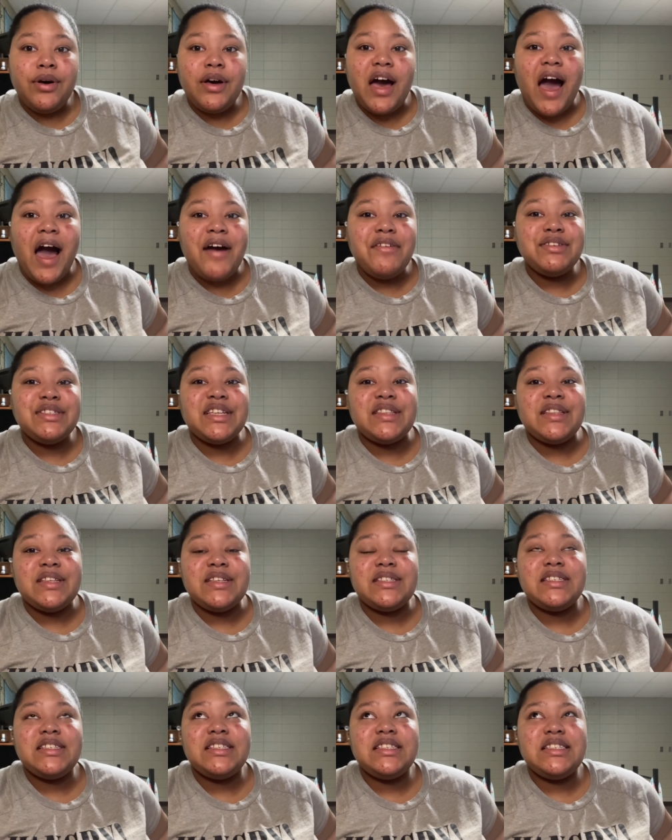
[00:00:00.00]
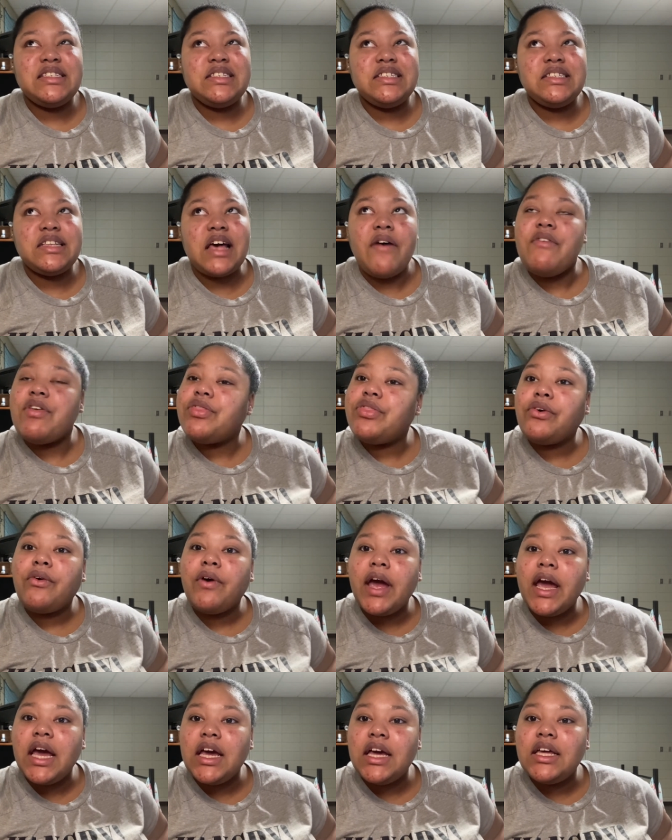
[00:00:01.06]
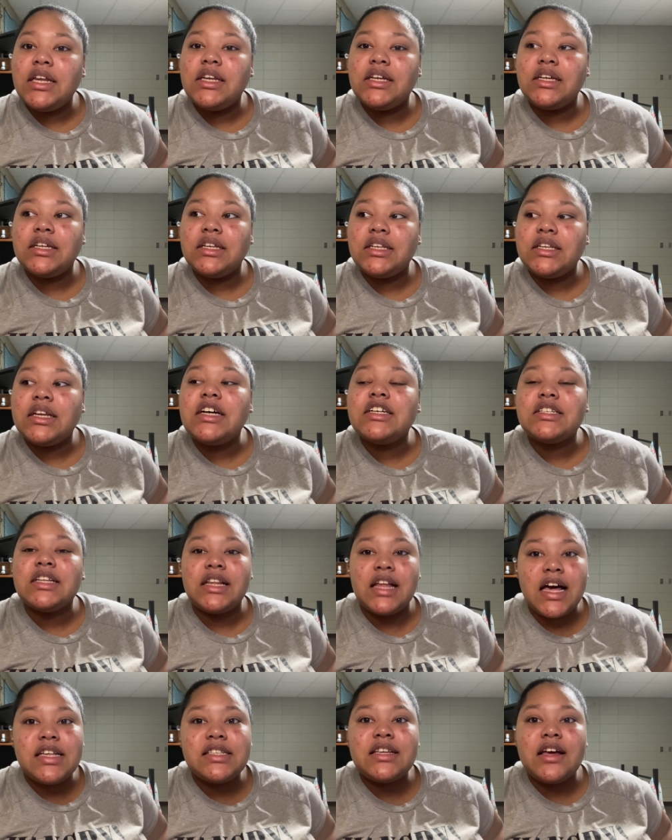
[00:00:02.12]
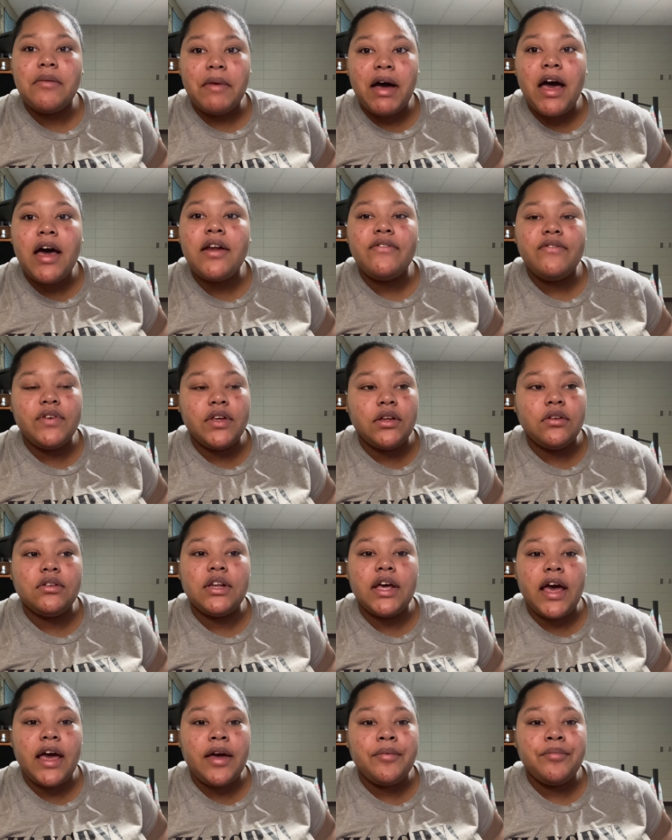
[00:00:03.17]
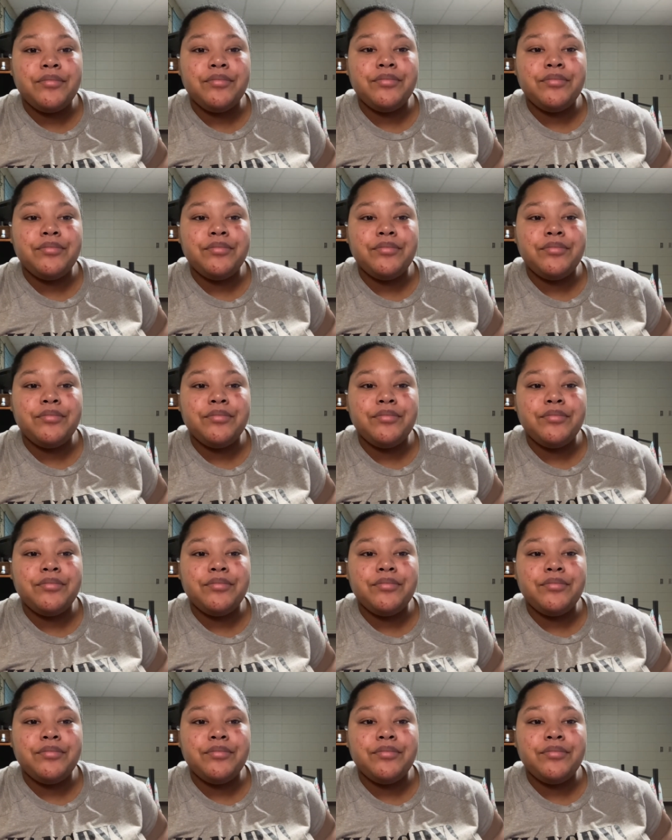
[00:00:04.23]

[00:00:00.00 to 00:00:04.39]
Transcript: I was in the 7th grade. That's the last time I had a field day.